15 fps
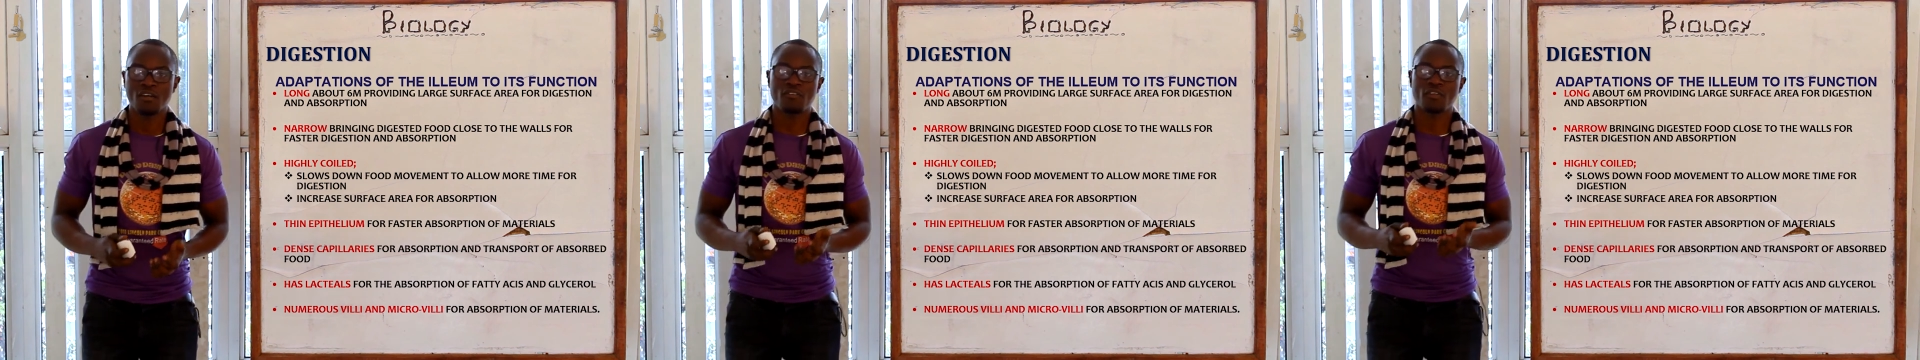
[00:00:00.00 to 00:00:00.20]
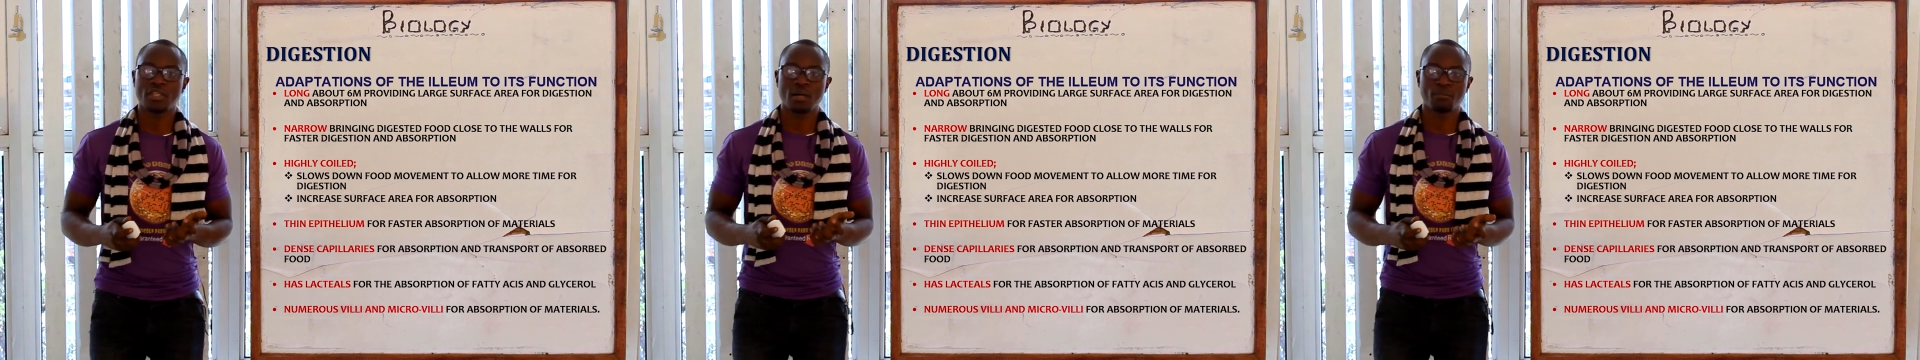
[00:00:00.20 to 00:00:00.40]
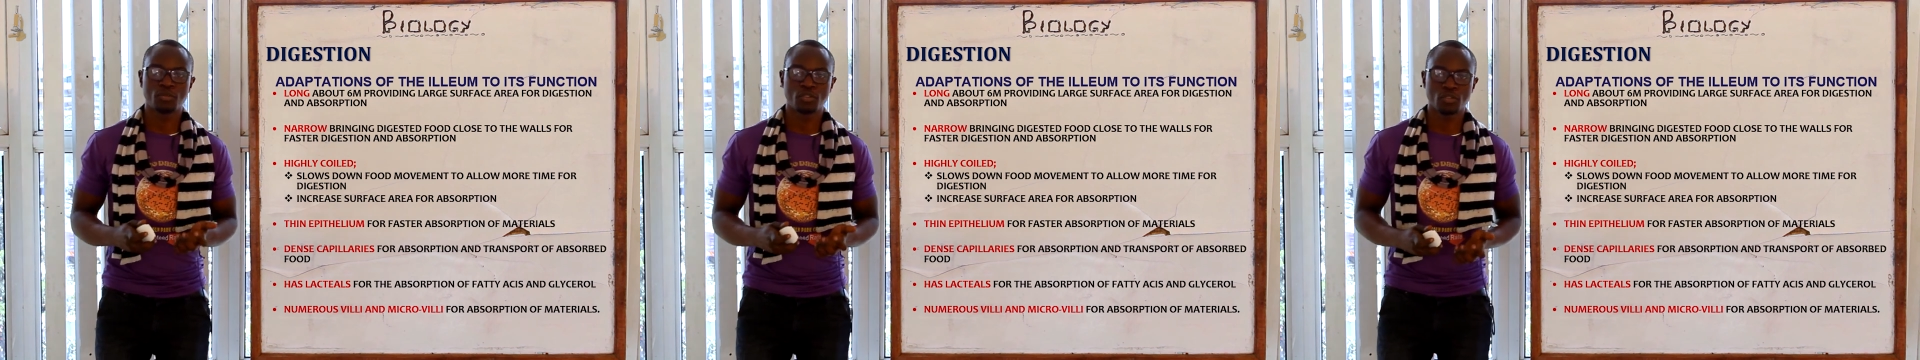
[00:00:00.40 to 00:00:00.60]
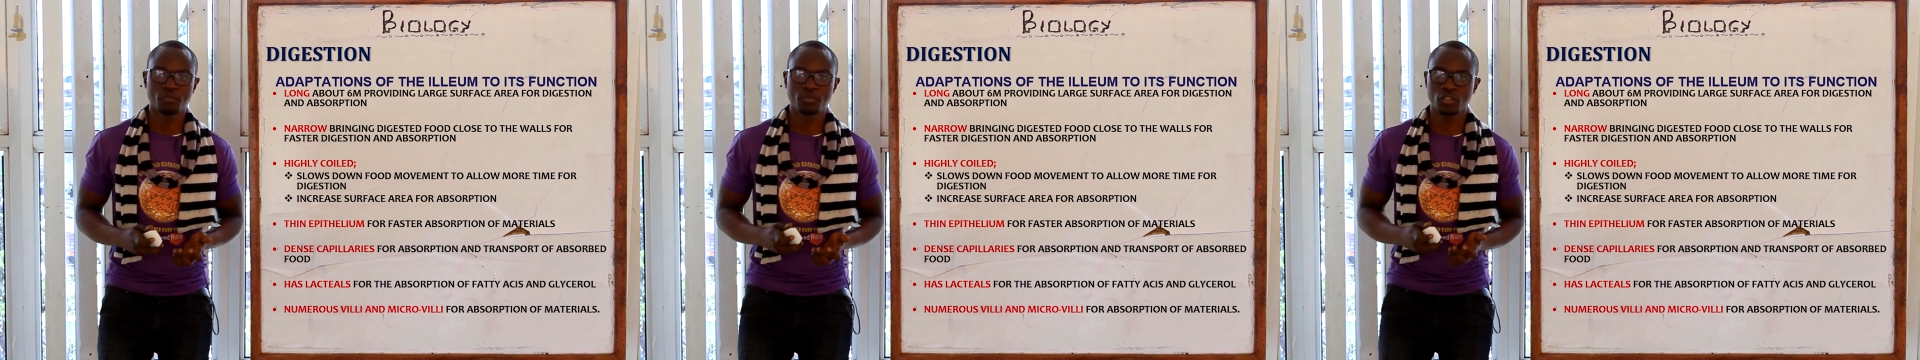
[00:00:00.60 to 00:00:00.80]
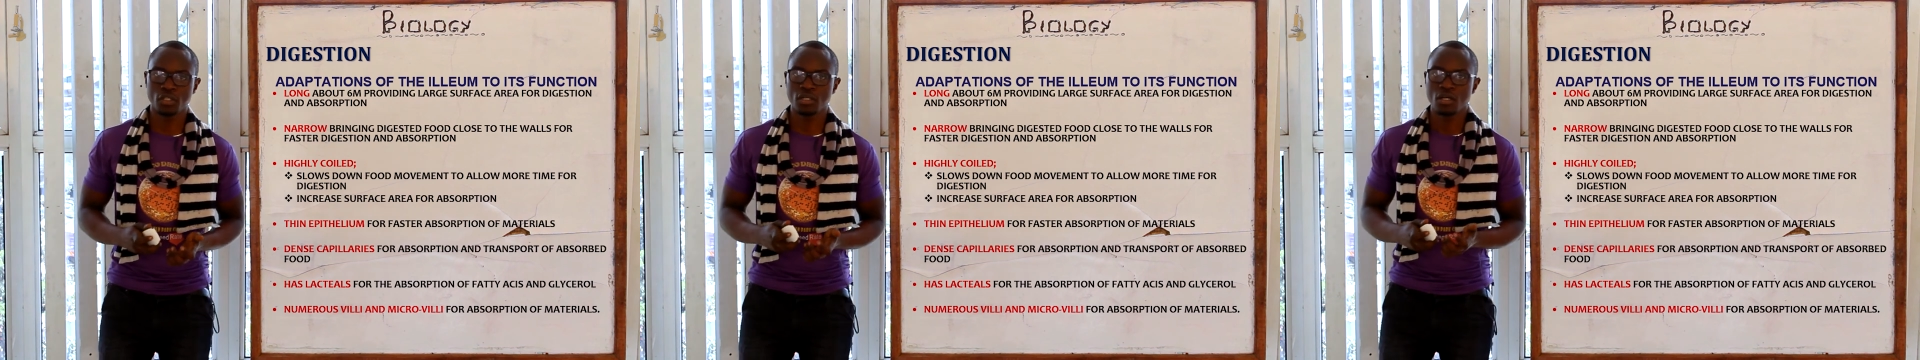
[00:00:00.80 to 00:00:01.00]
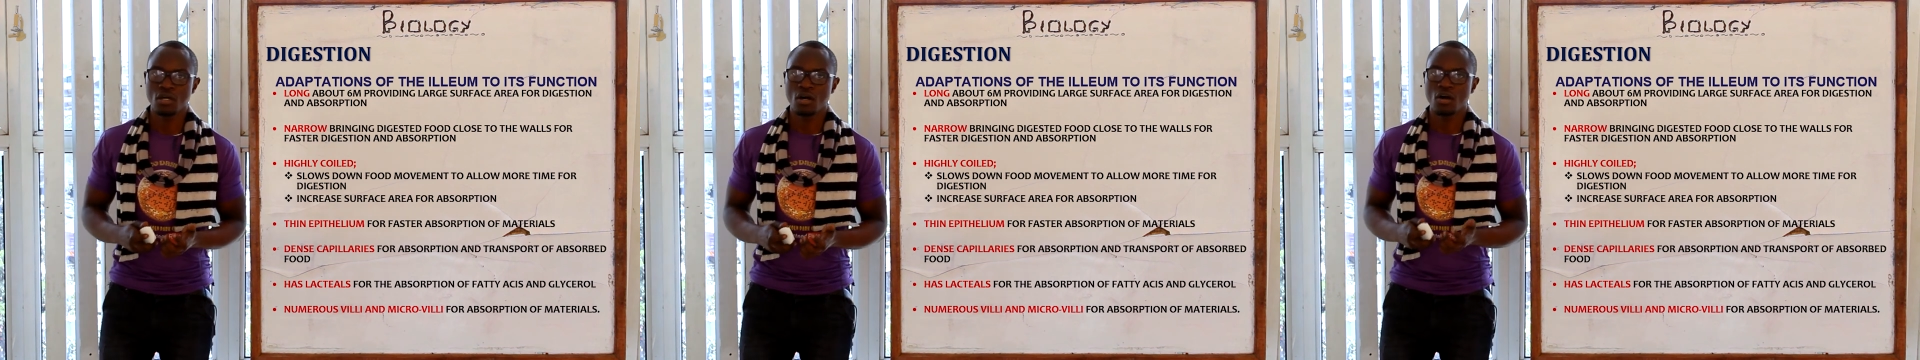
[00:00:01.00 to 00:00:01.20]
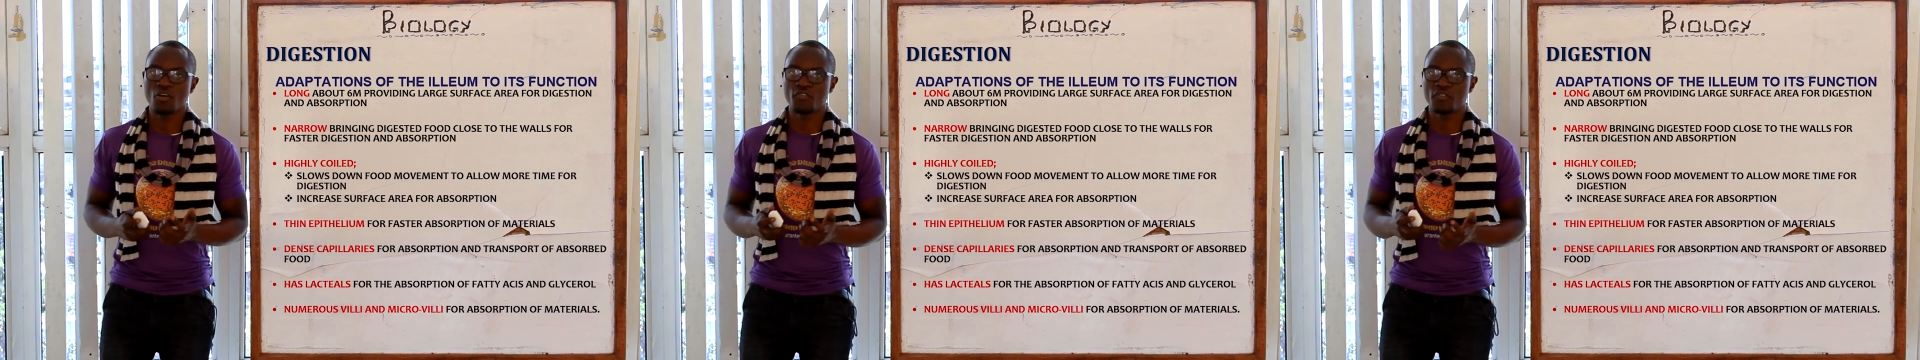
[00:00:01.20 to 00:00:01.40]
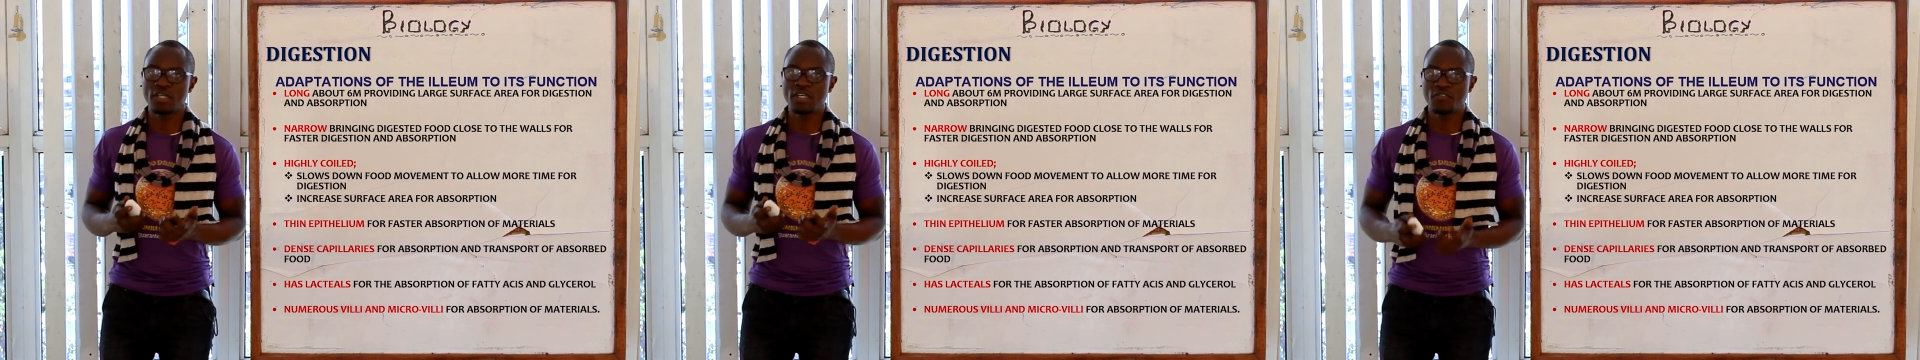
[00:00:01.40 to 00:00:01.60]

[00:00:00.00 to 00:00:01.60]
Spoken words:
for the absorption of